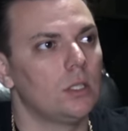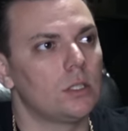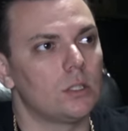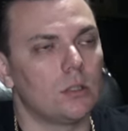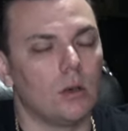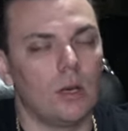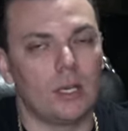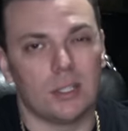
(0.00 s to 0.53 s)
to
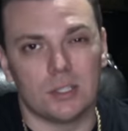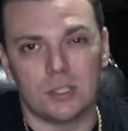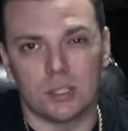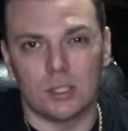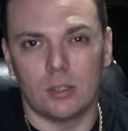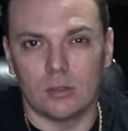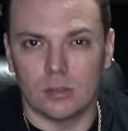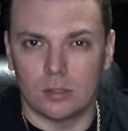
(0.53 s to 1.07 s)
go ahead and
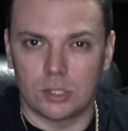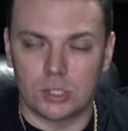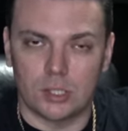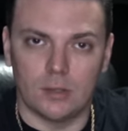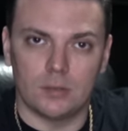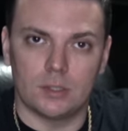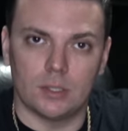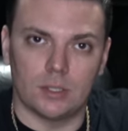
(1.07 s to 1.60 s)
secure those
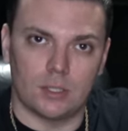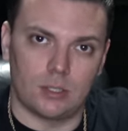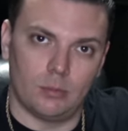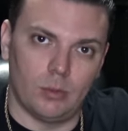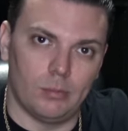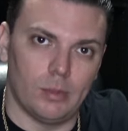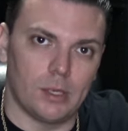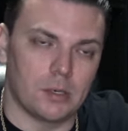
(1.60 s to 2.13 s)
shelves a little
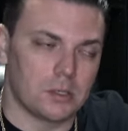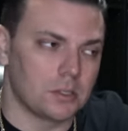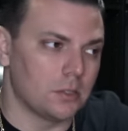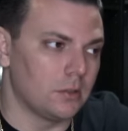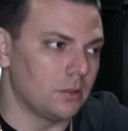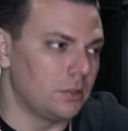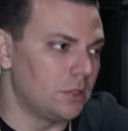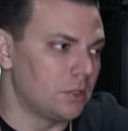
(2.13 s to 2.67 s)
bit better,
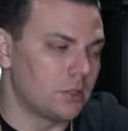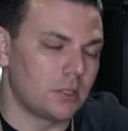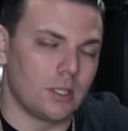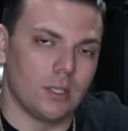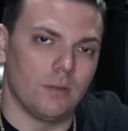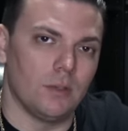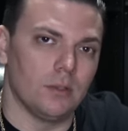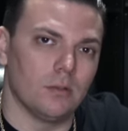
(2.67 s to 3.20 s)
so that just
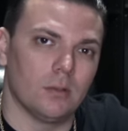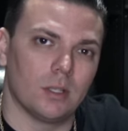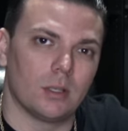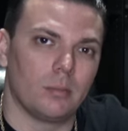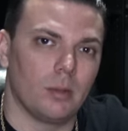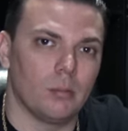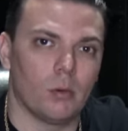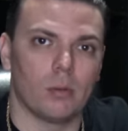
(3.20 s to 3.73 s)
give you a
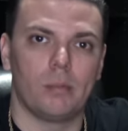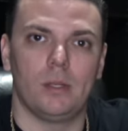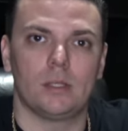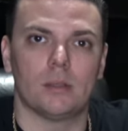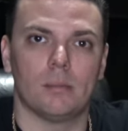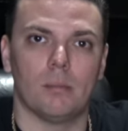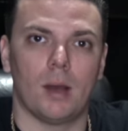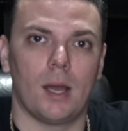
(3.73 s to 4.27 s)
little bit more
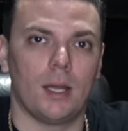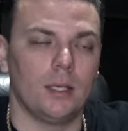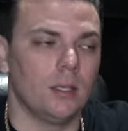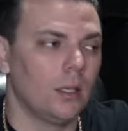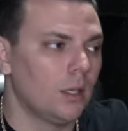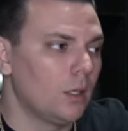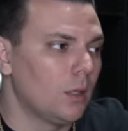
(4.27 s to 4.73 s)
peace of mind